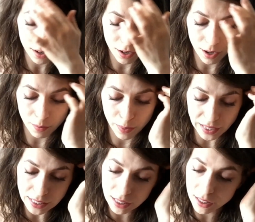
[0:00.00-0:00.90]
uh,
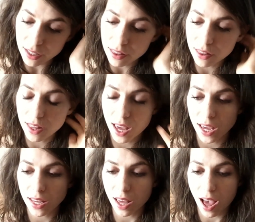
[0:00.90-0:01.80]
basically
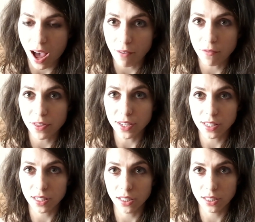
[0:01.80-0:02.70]
they have
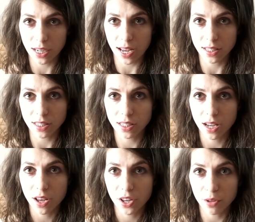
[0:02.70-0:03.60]
this intense
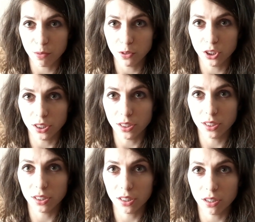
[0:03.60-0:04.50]

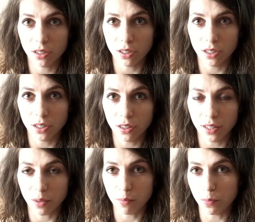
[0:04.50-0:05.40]
emotions uh,
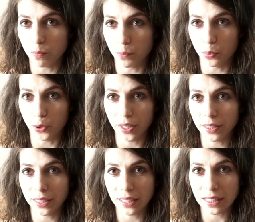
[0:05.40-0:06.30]
like
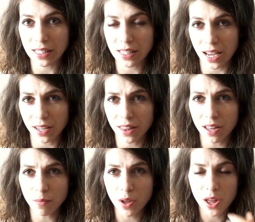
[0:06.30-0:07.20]
boiling inside
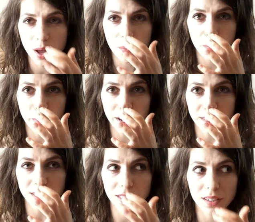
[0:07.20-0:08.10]
them,
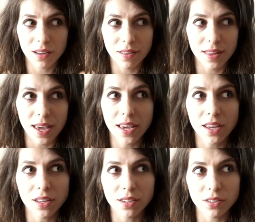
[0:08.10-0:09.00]
but
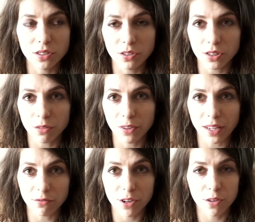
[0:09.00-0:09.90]
they sort of
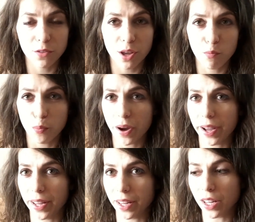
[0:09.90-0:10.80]
get rid of them
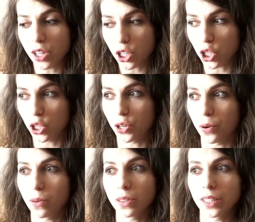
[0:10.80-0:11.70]
by, you
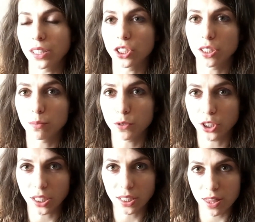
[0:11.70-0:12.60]
know, like just
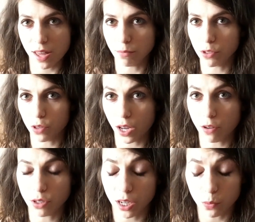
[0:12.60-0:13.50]
projecting them to the
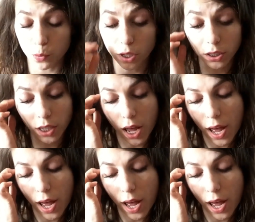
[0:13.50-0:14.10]
outside world.